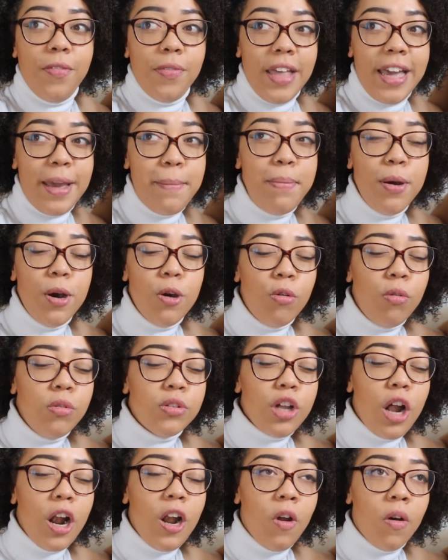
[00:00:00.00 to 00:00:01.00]
He pulls
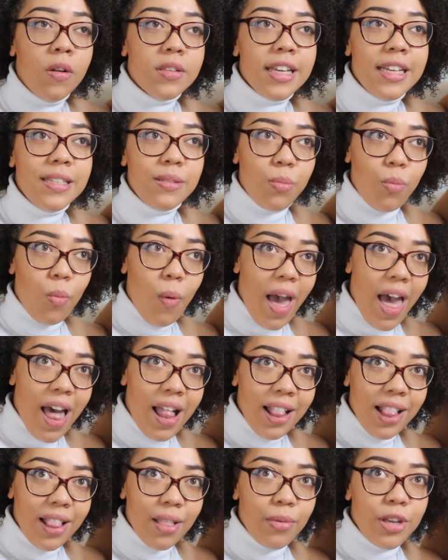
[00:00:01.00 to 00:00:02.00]
a lot as
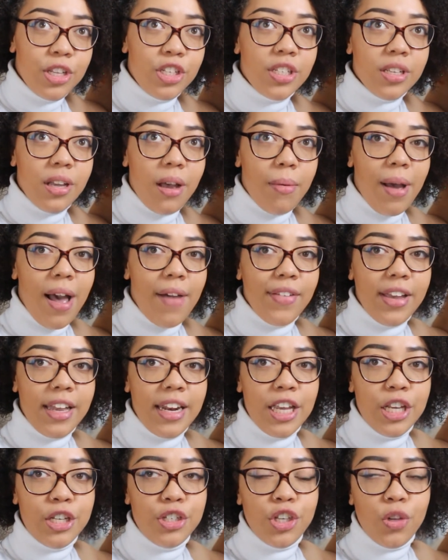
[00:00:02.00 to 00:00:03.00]
well, which I'm having an
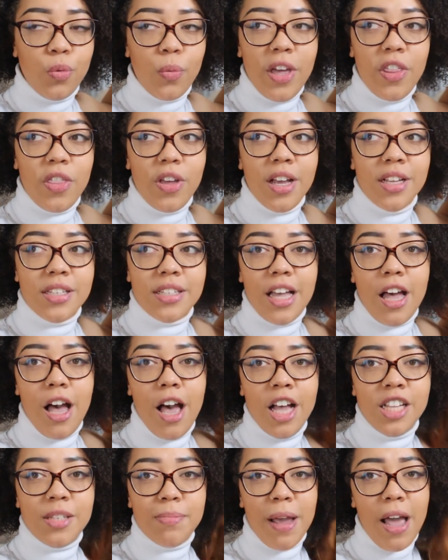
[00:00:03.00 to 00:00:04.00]
issue with because it
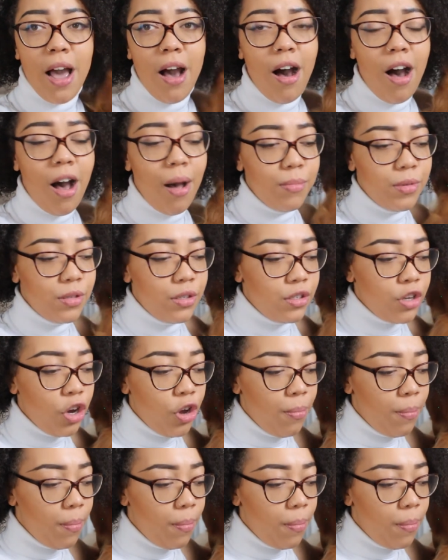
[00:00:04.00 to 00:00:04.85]
hurts my arm so